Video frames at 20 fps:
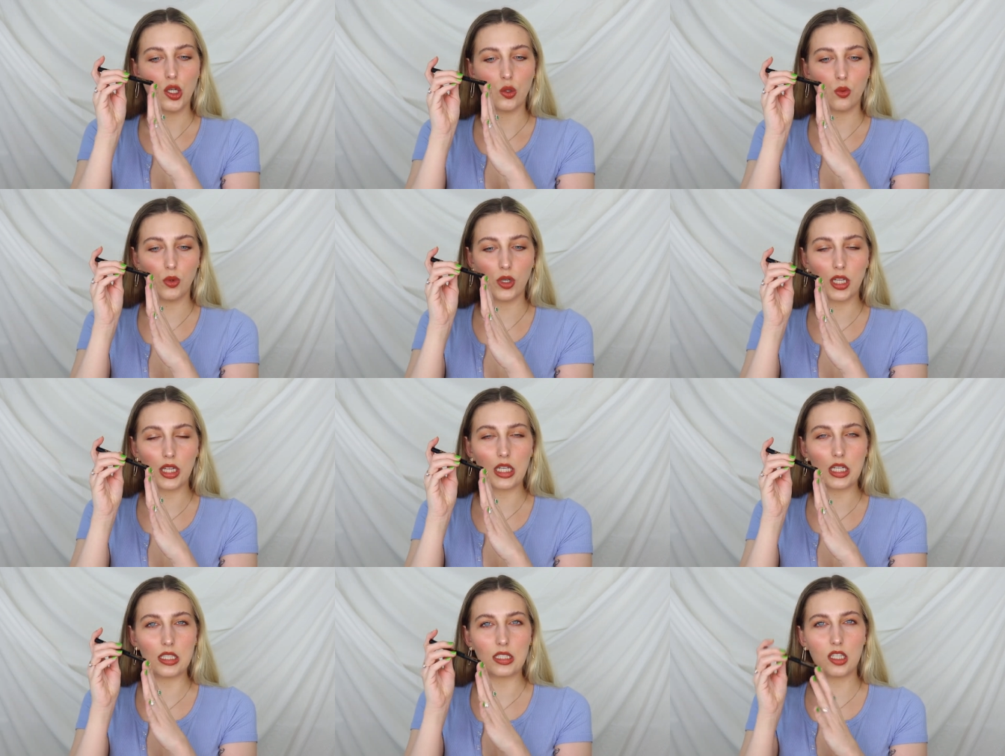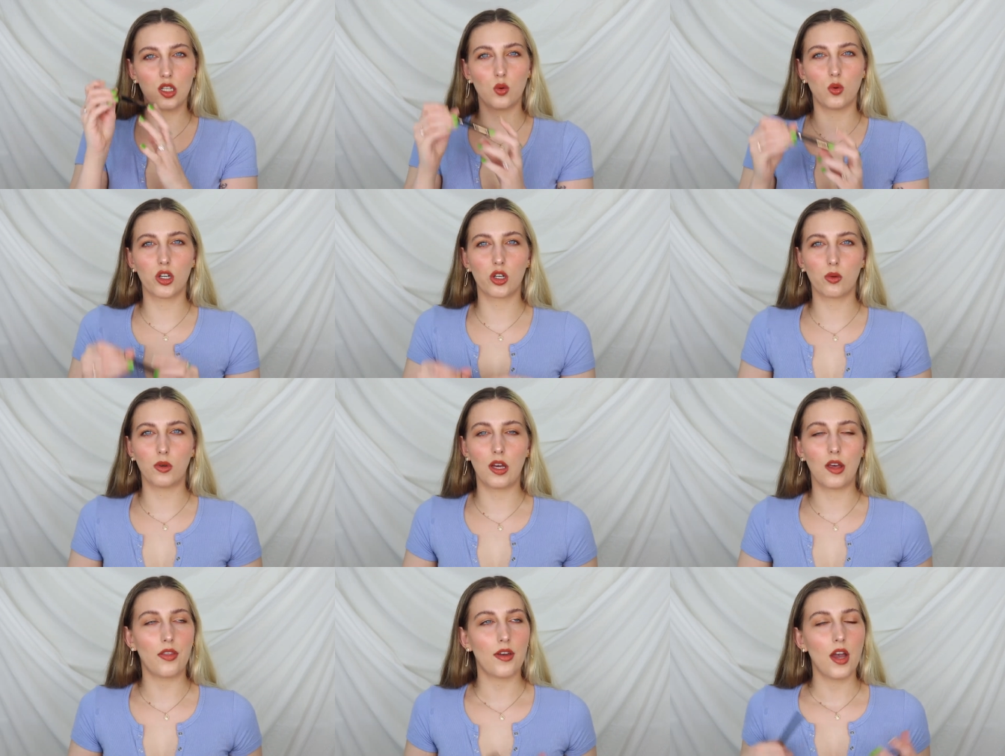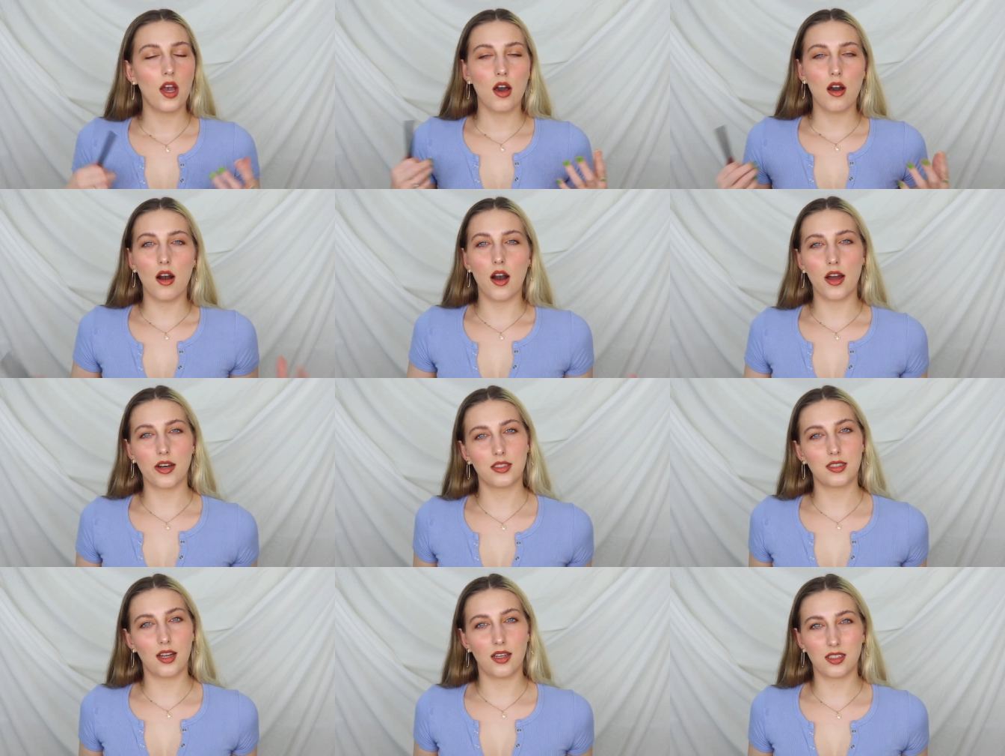really easy to work with
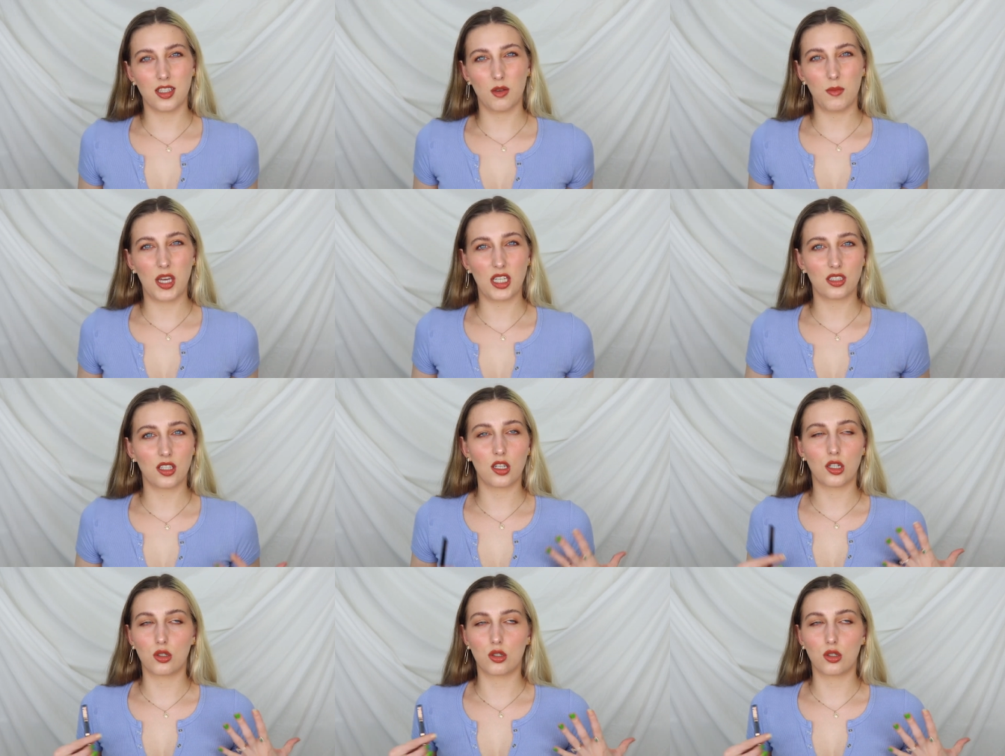anastasia makes